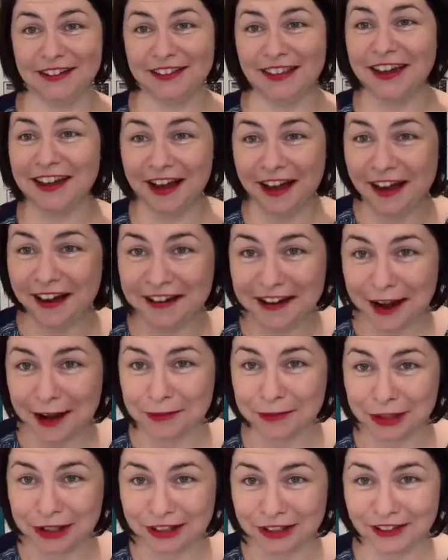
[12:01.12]
They are
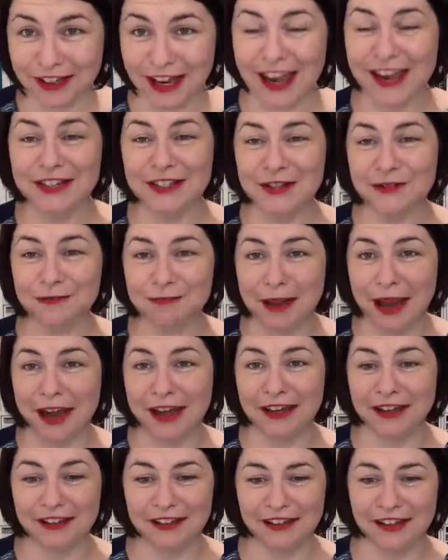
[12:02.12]
coming. End of
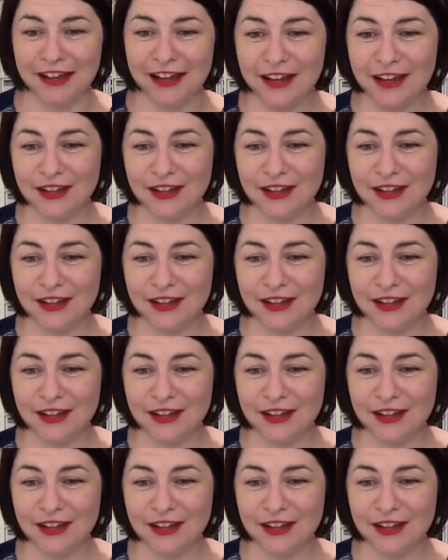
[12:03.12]
May.